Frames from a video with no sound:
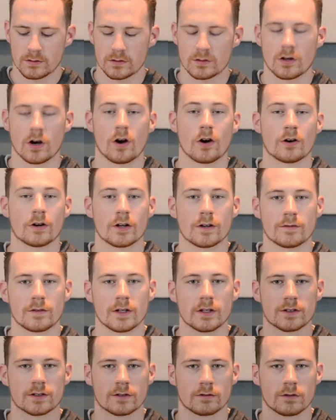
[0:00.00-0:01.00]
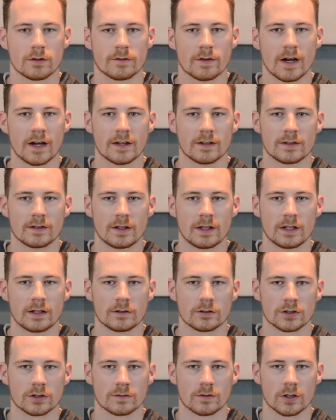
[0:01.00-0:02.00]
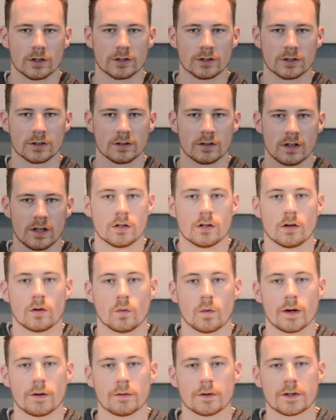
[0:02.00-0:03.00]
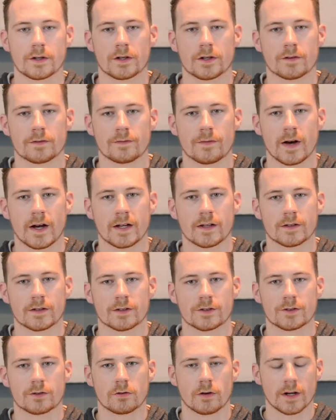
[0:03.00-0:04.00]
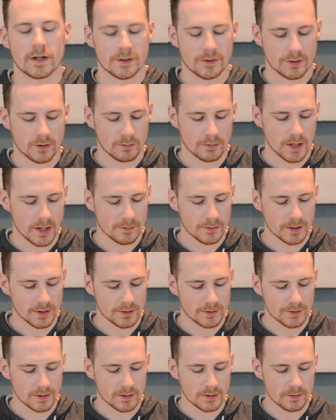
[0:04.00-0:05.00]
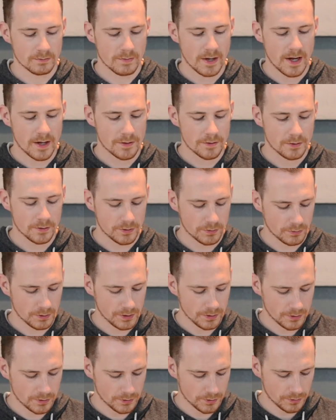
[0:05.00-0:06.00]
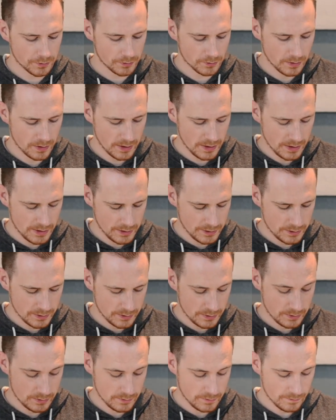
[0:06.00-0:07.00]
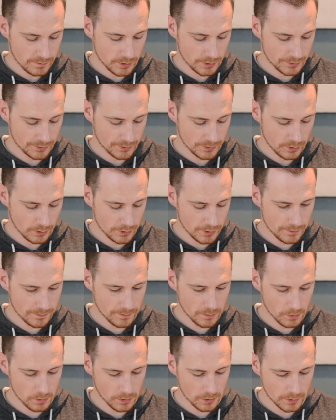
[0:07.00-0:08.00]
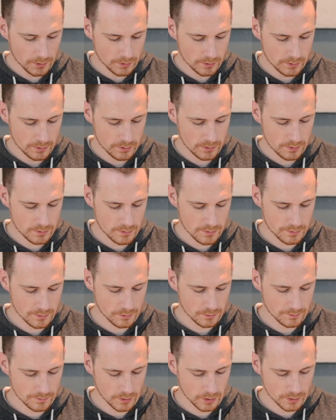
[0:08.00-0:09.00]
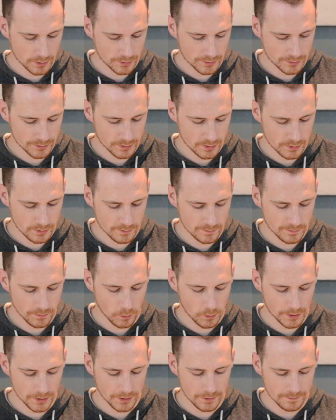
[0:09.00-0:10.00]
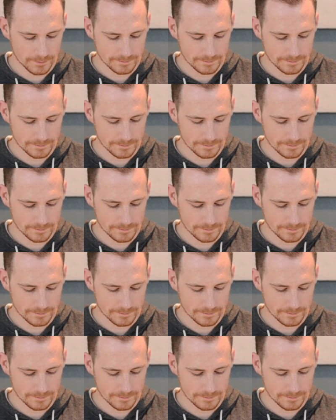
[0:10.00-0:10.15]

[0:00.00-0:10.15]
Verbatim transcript: the R E V, it's the Revised English Version. Where we're going to find this greatest commandment is in Matthew twenty-two, verse thirty-four through verse forty.